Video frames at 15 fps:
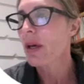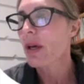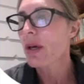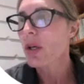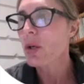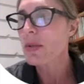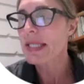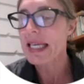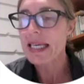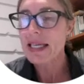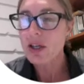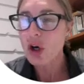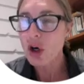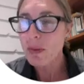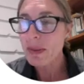You'll see in
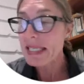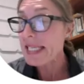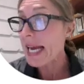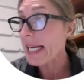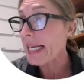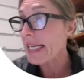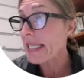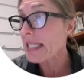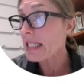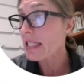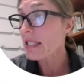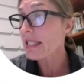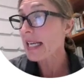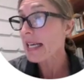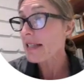Herman
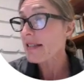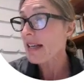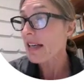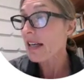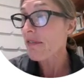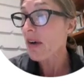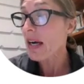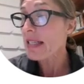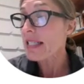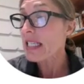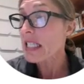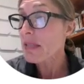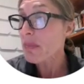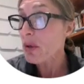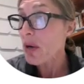Daly's text that he finds
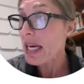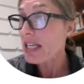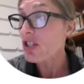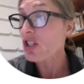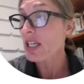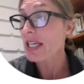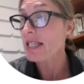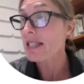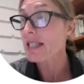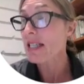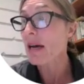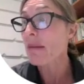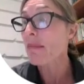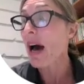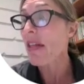inspiration in
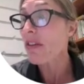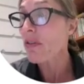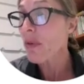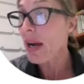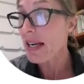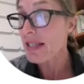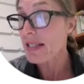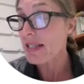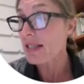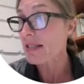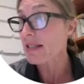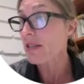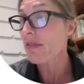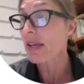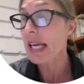some other
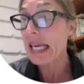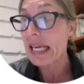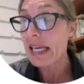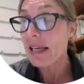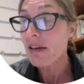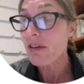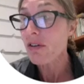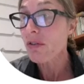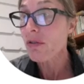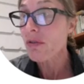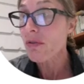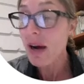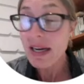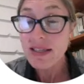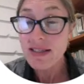writings of key
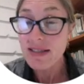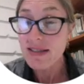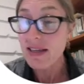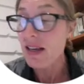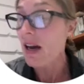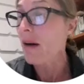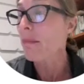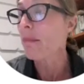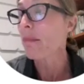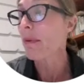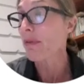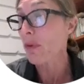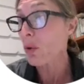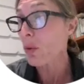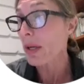writers that come
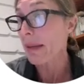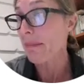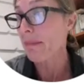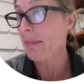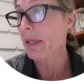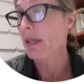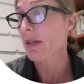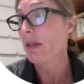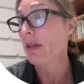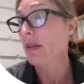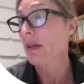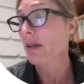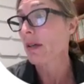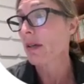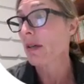before him,
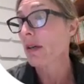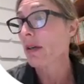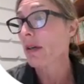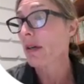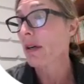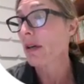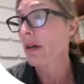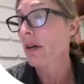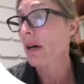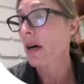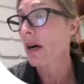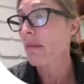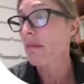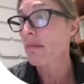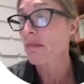
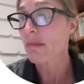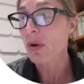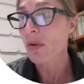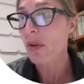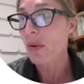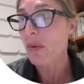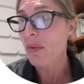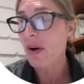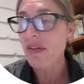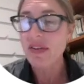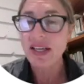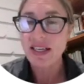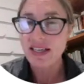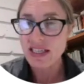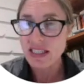although I
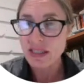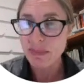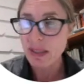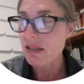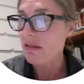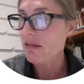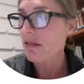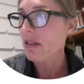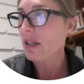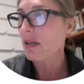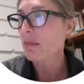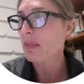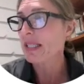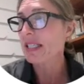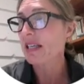think he's been
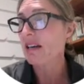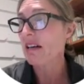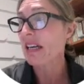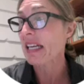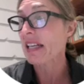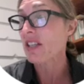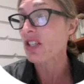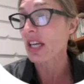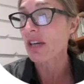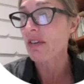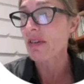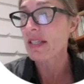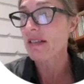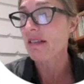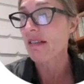particularly
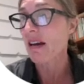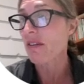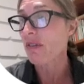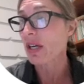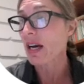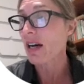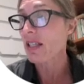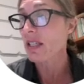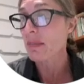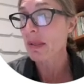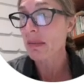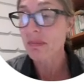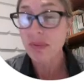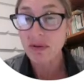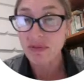generous in that regard, to
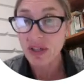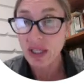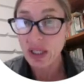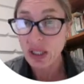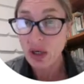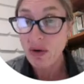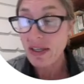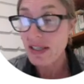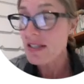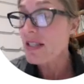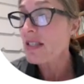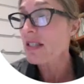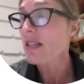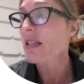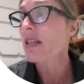be perfectly
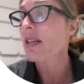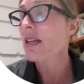honest.